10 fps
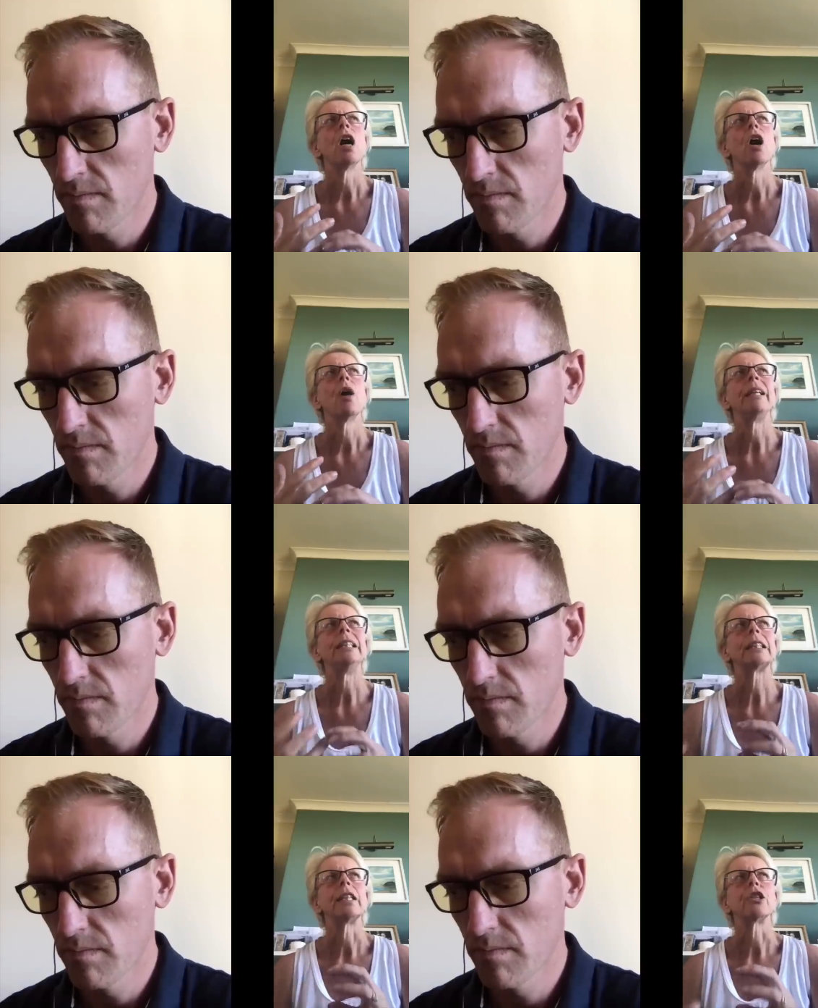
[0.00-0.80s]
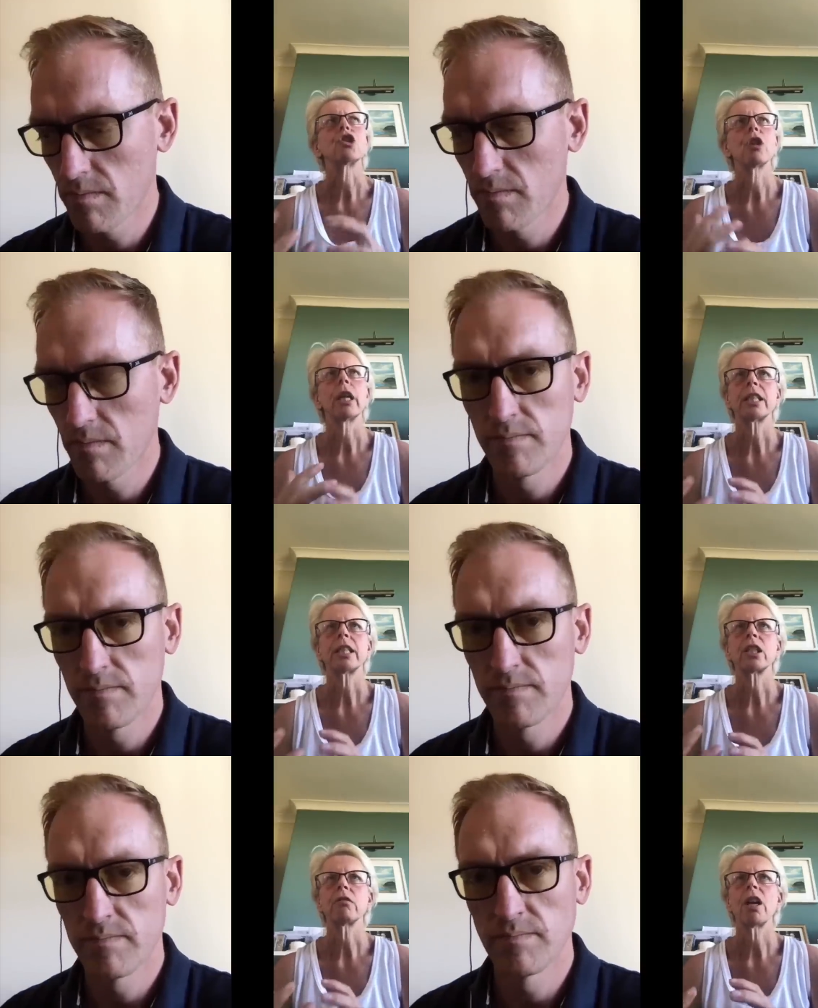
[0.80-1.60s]
Speaker 1: um, insulin,
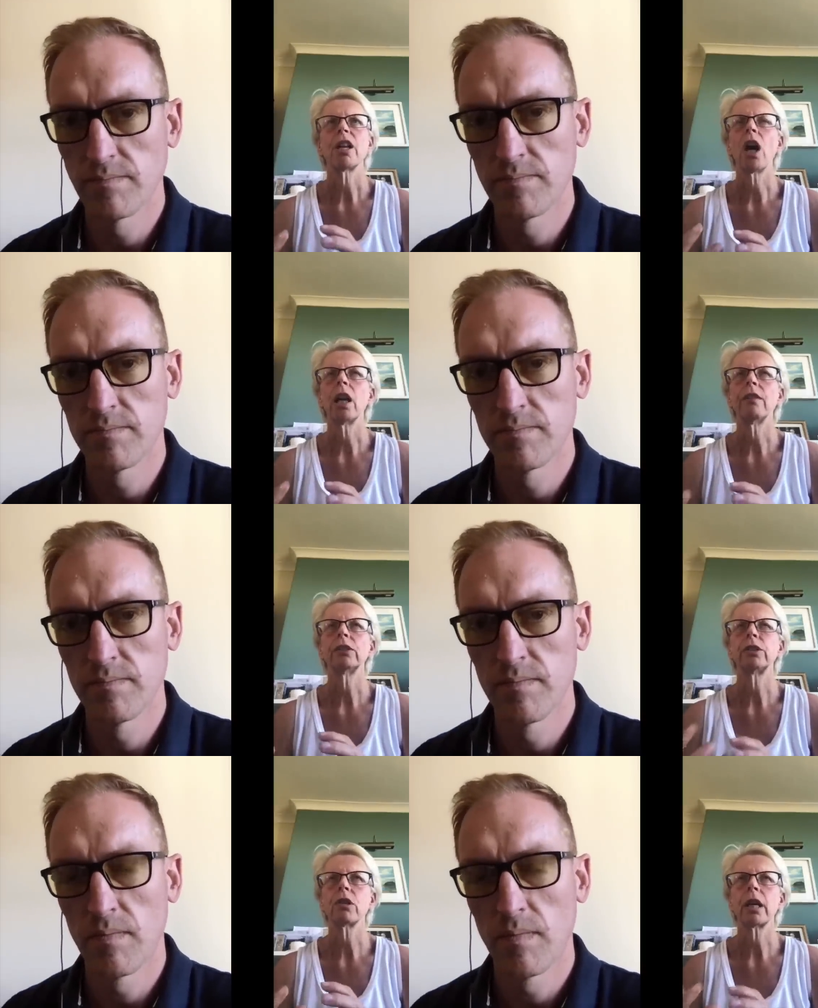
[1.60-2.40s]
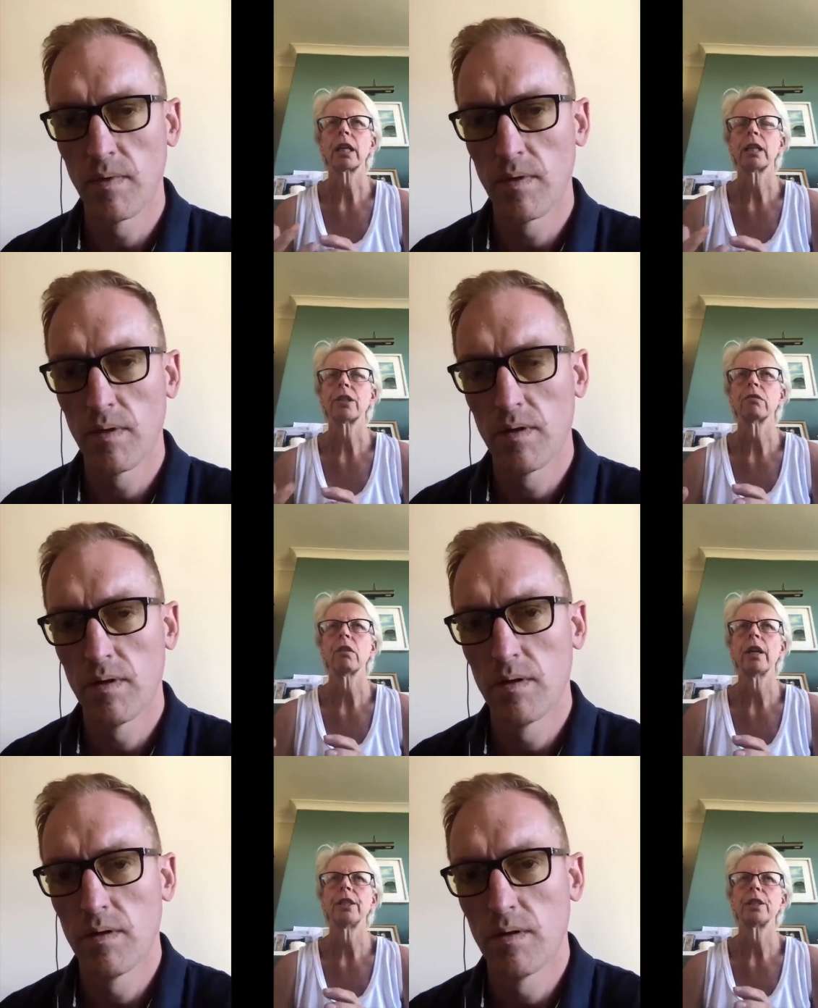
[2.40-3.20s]
triglyceride, high levels of
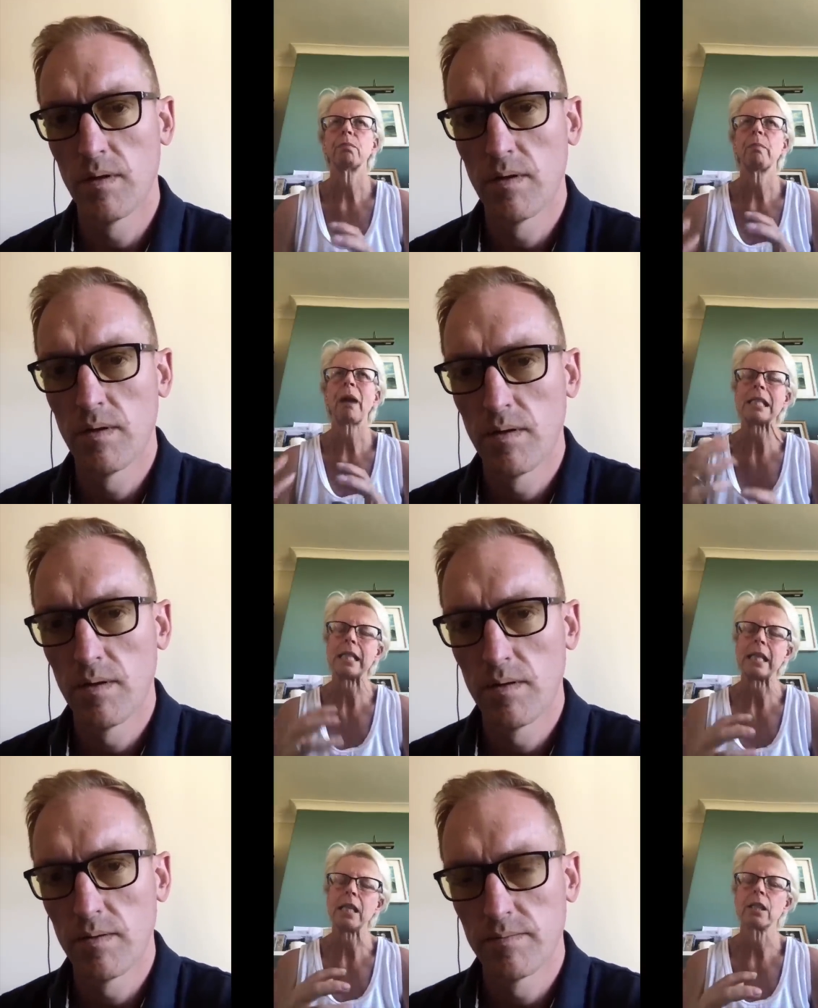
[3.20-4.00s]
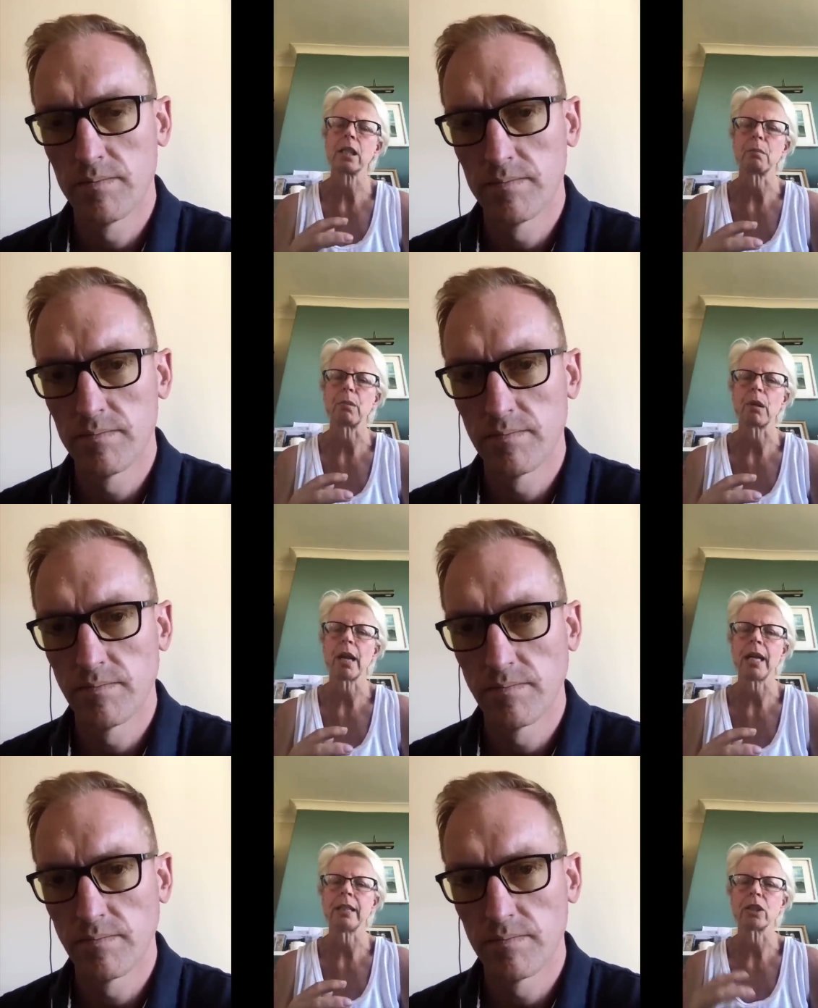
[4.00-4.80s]
triglycerides passing into the
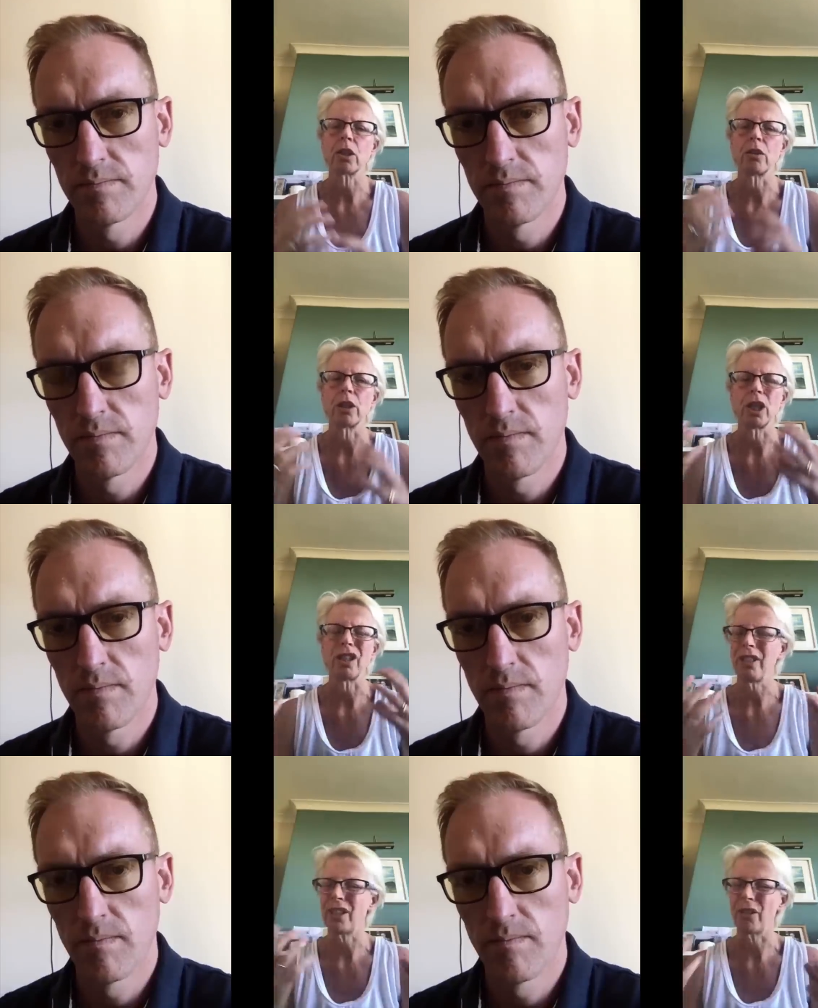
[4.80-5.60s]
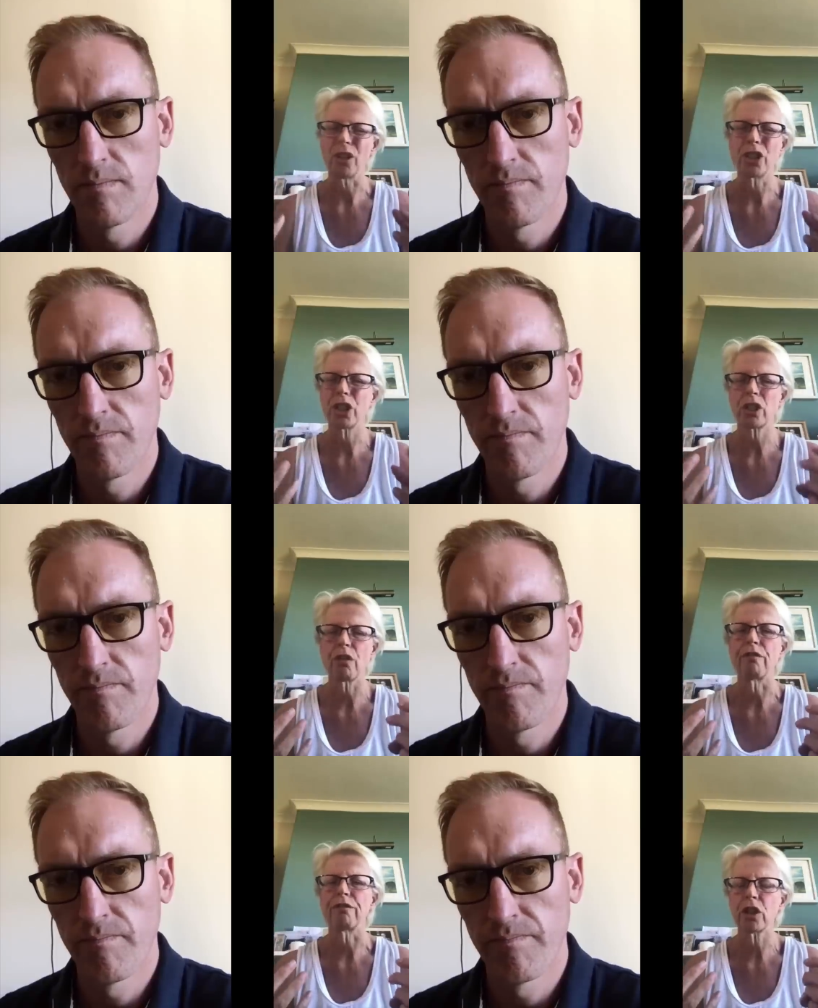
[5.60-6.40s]
brain, so that you you know you just
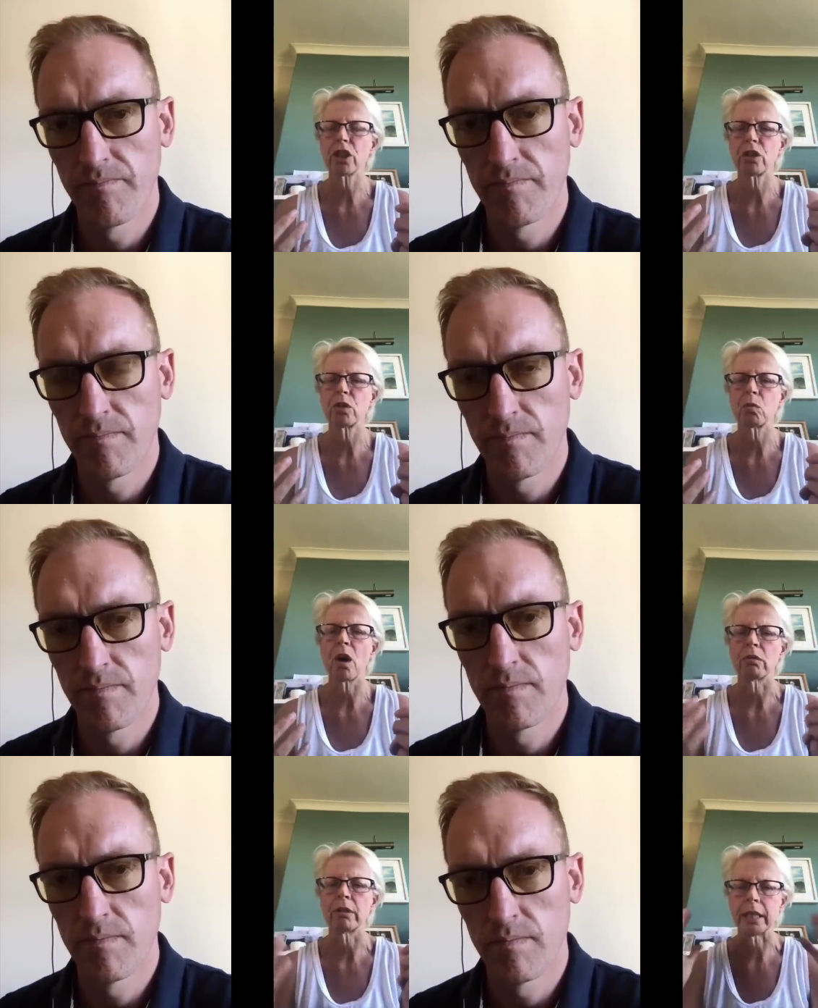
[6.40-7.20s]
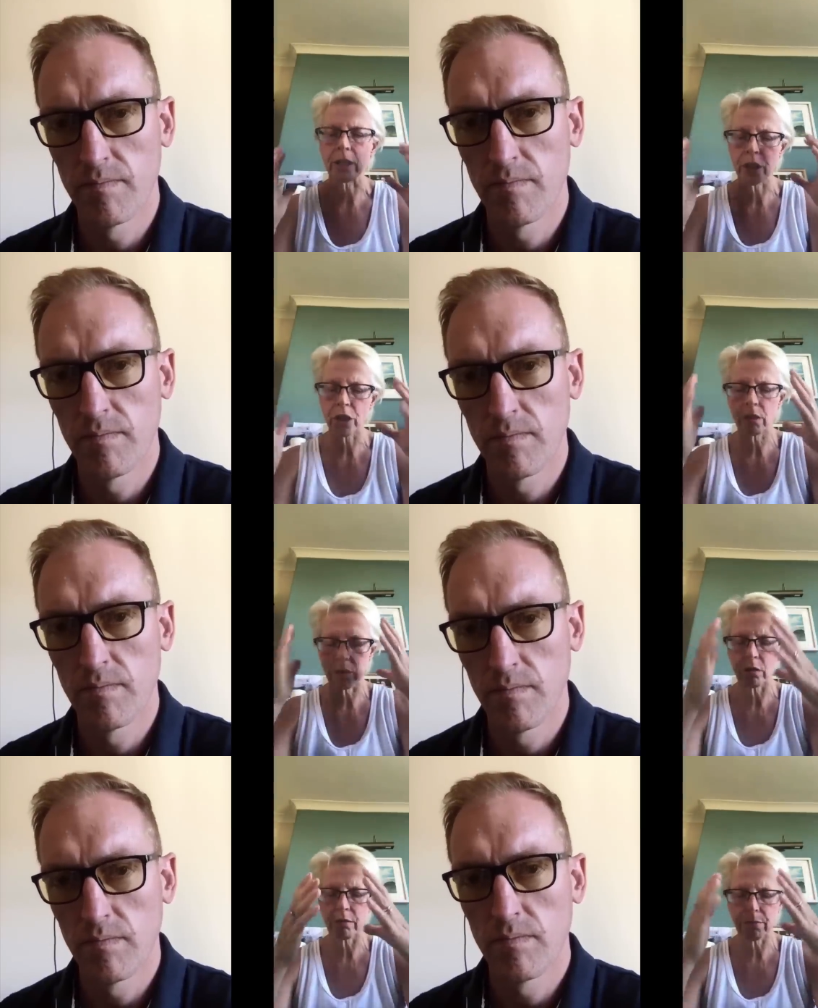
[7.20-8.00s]
don't function as well. Really, you just
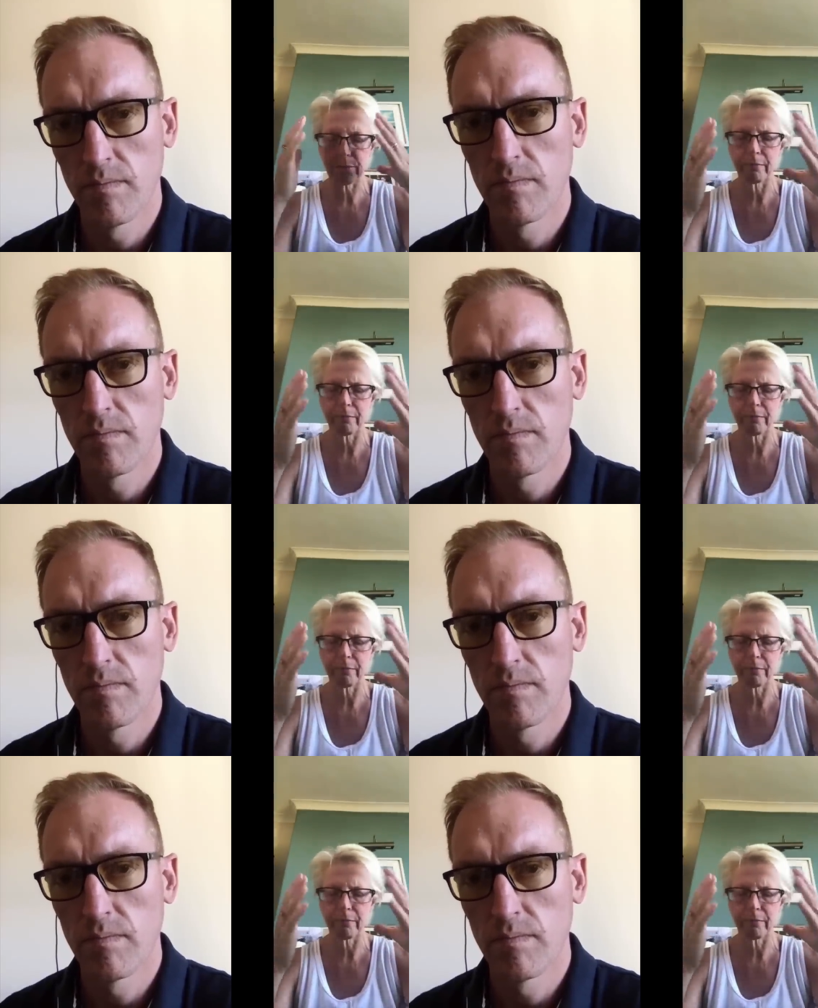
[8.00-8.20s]
just